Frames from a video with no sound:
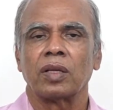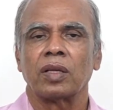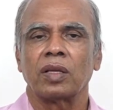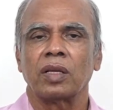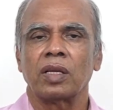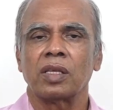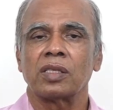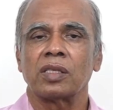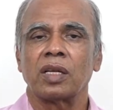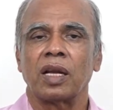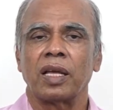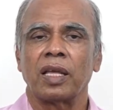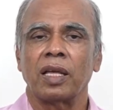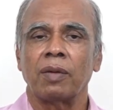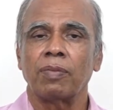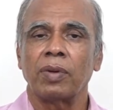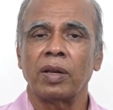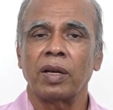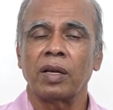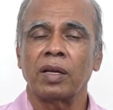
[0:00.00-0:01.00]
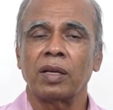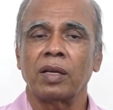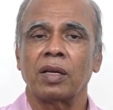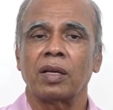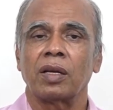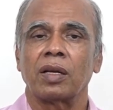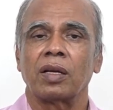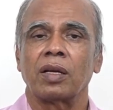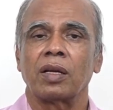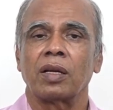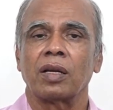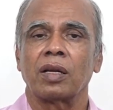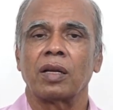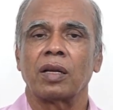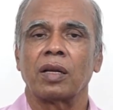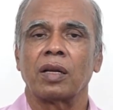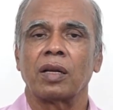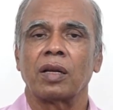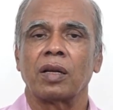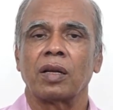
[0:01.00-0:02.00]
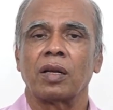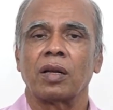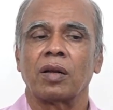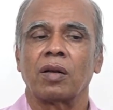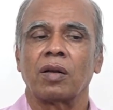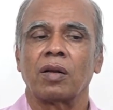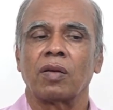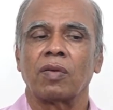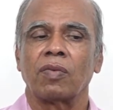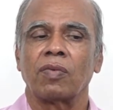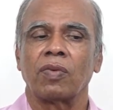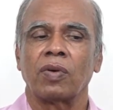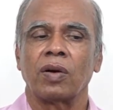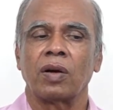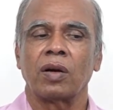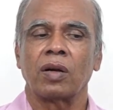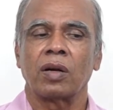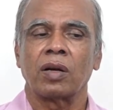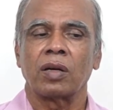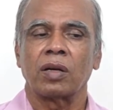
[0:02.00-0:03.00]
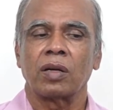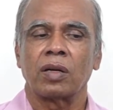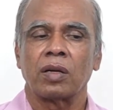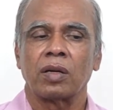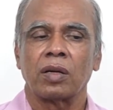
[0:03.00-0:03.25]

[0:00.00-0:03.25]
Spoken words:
is liable for